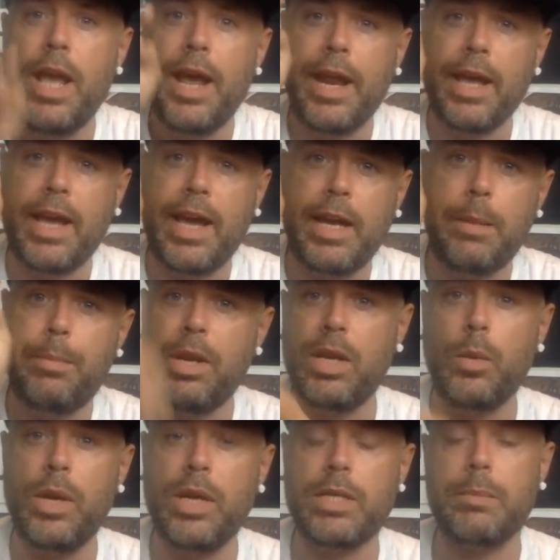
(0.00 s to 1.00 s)
And I can't
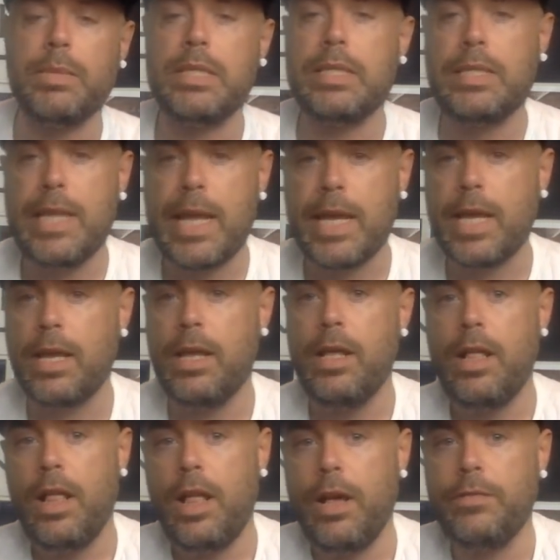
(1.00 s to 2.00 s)
bloody wait because I'm sick
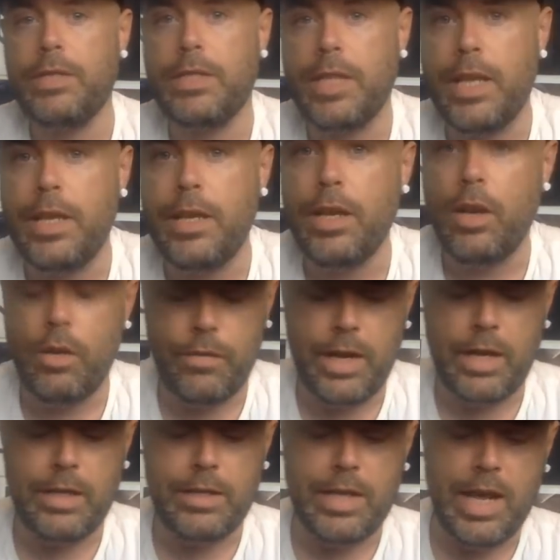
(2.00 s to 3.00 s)
of seeing Love
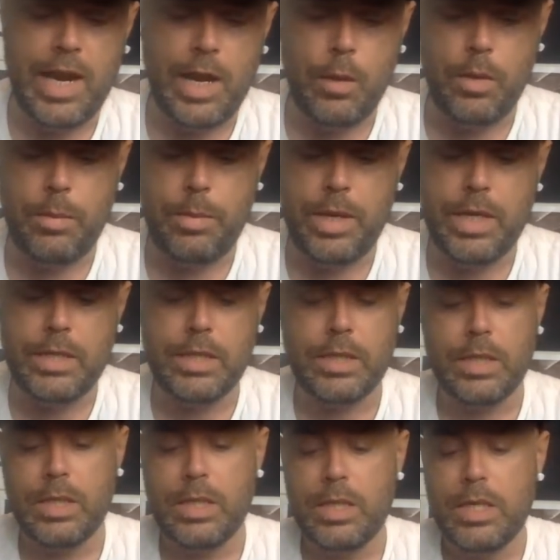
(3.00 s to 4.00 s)
Island all over the
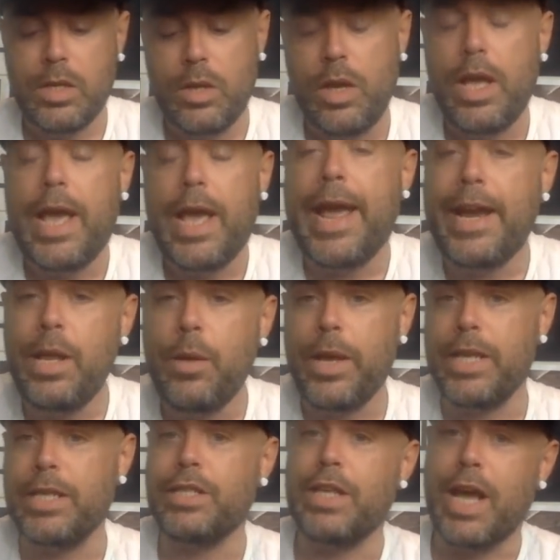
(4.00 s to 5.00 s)
place.
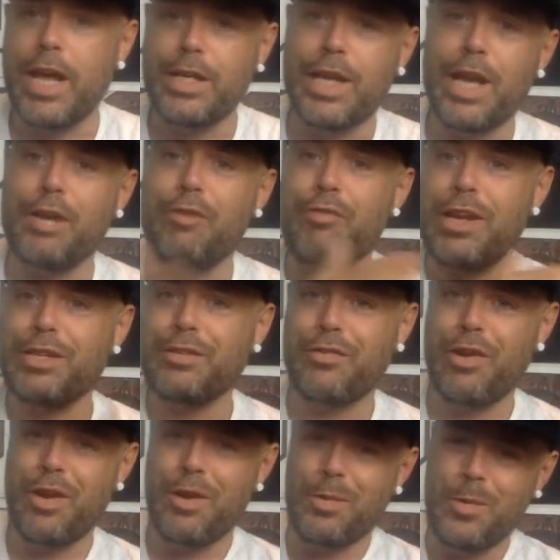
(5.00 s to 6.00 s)
Anyways, I
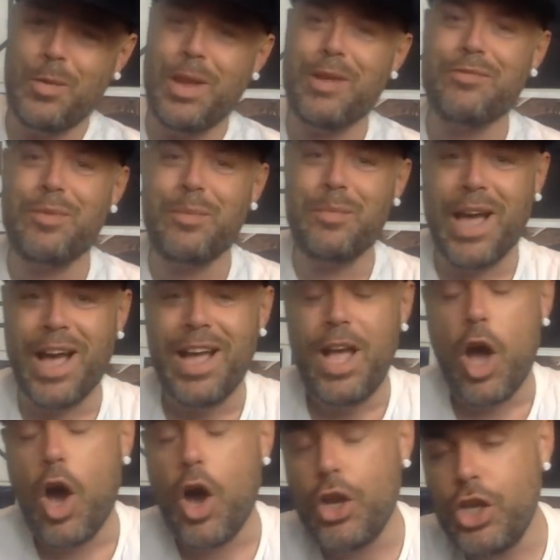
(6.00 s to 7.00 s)
digress away from that.
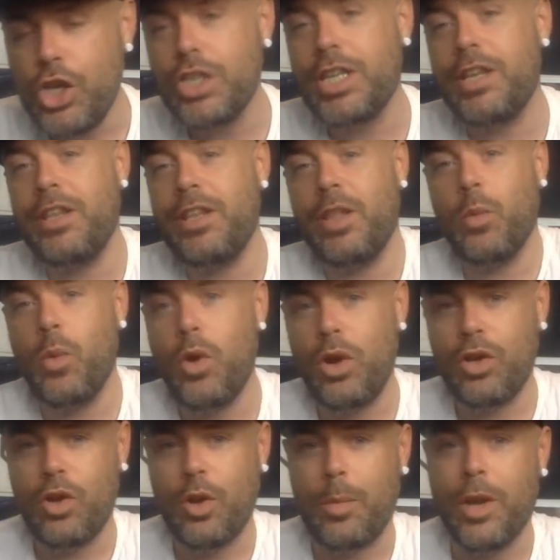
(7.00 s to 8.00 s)
Are you into the
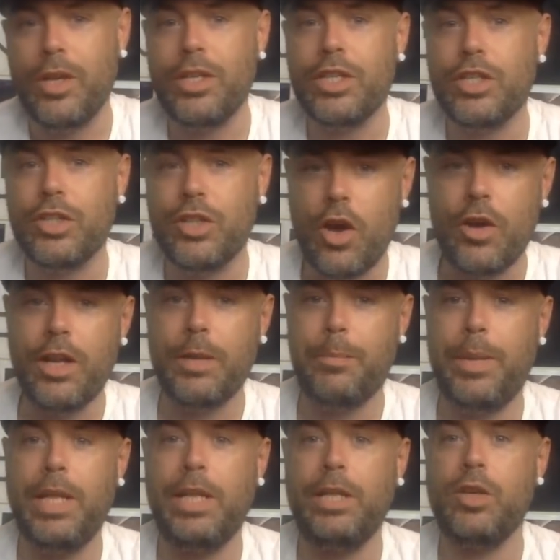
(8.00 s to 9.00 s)
World Cup? Are you starting to
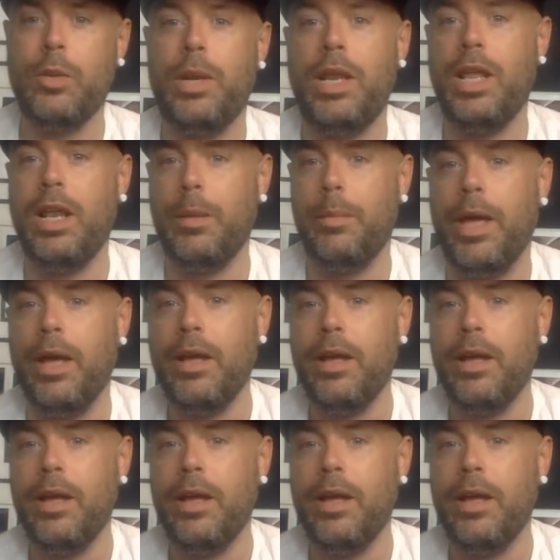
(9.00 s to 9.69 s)
build up a little bit?